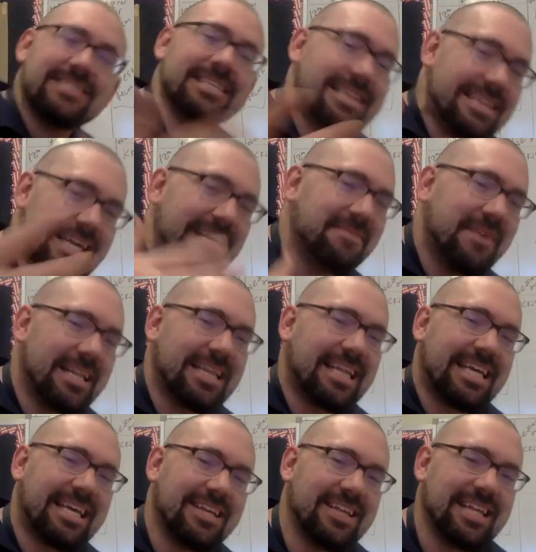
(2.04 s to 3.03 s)
the thing about the
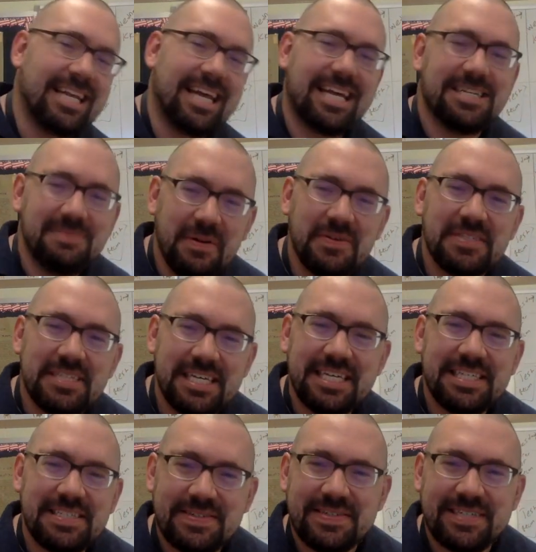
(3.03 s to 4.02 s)
Gilded Age. Most
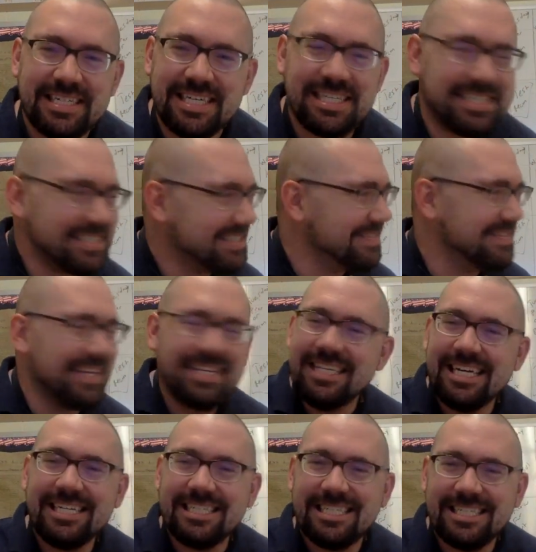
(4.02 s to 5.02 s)
history teachers, when they
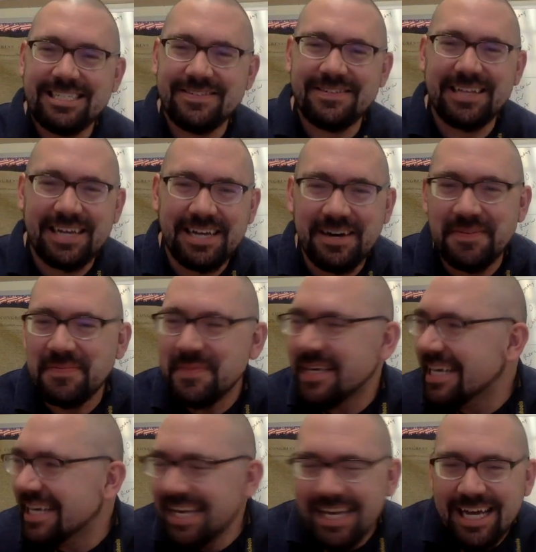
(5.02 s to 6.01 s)
teach history, they go,
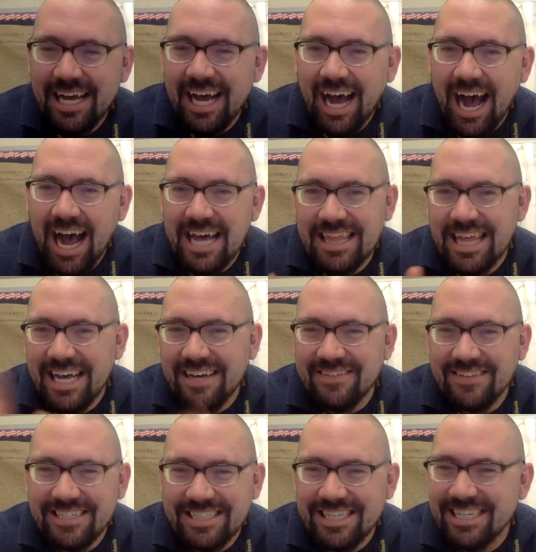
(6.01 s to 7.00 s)
I think
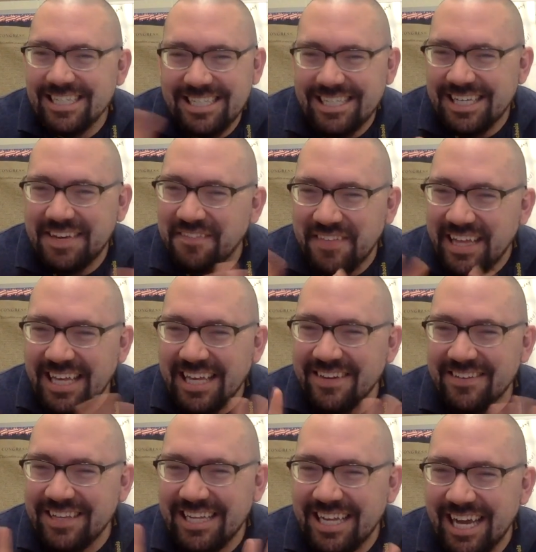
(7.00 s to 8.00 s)
I'm just going to skip the
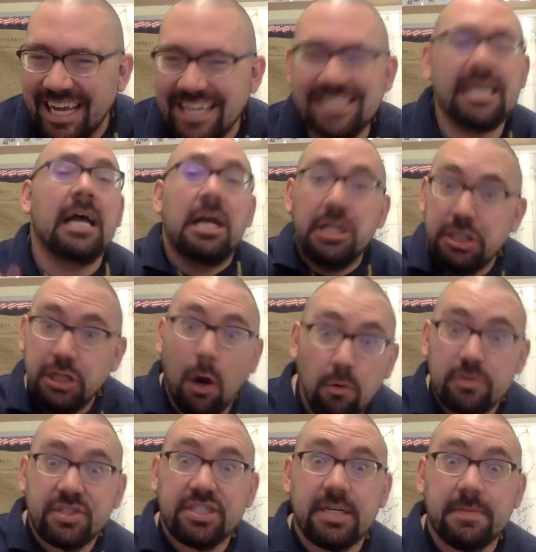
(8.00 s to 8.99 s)
Gilded Age.
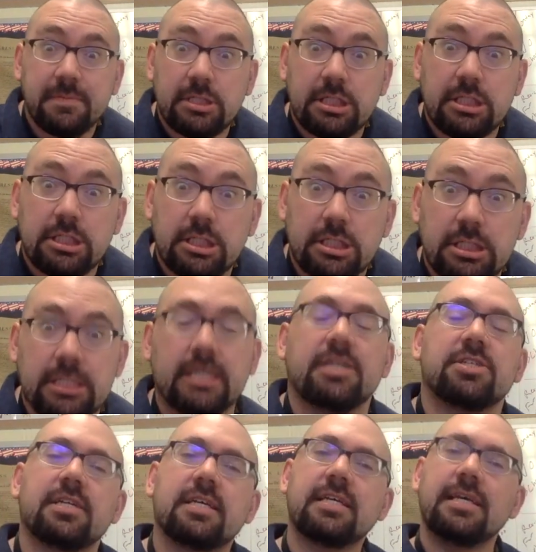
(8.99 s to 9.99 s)
Don't skip the Gilded
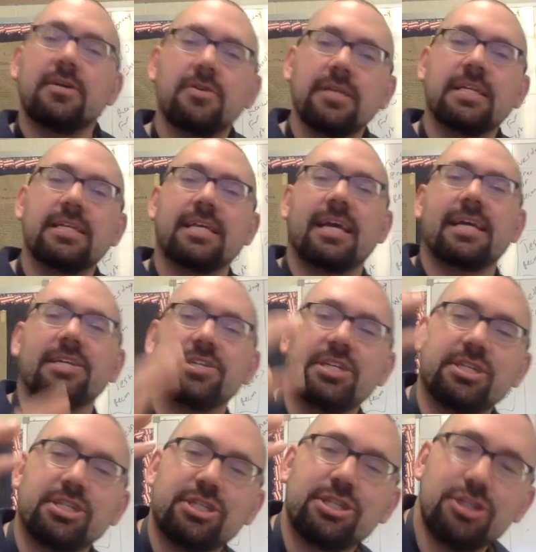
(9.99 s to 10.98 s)
Age. The Gilded Age
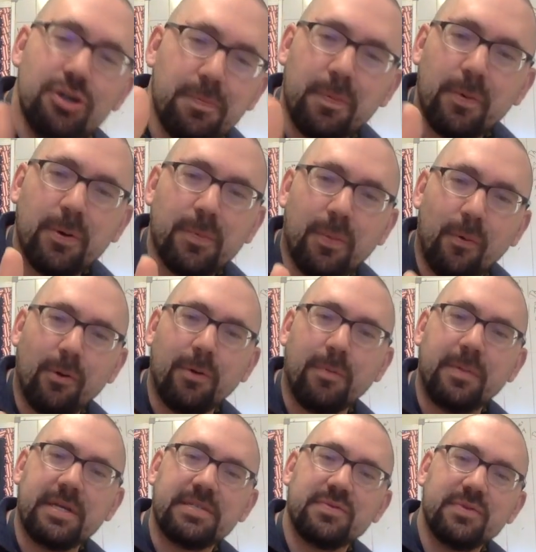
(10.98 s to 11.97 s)
is super
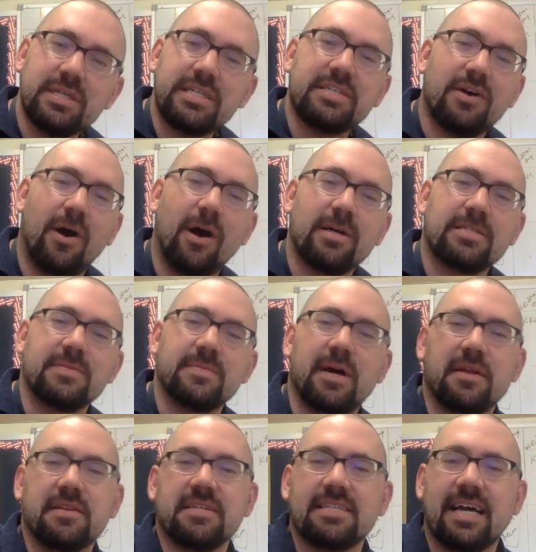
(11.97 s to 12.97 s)
important because it really talks
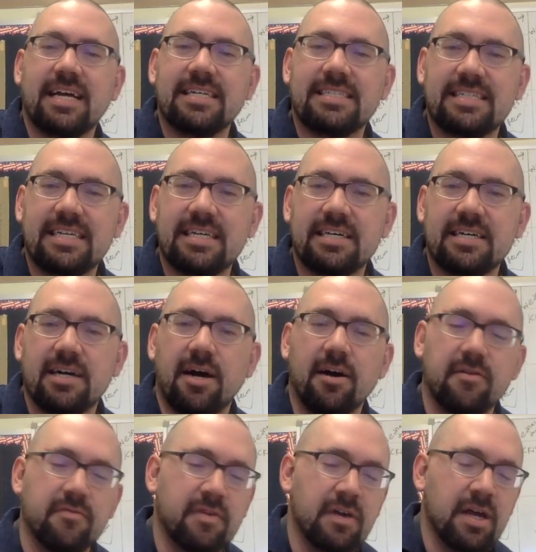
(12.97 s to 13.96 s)
about this idea
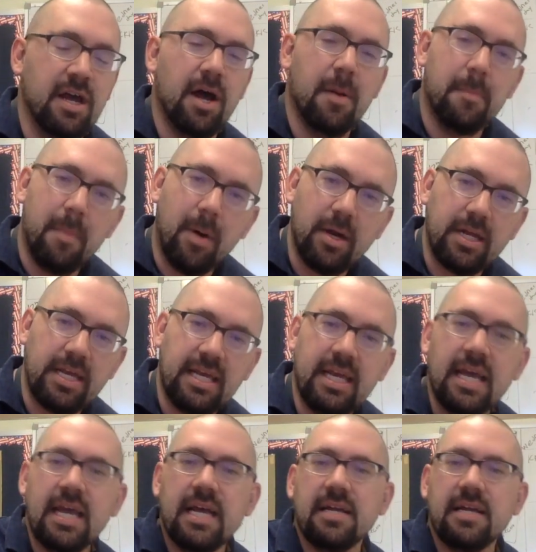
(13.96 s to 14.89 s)
of money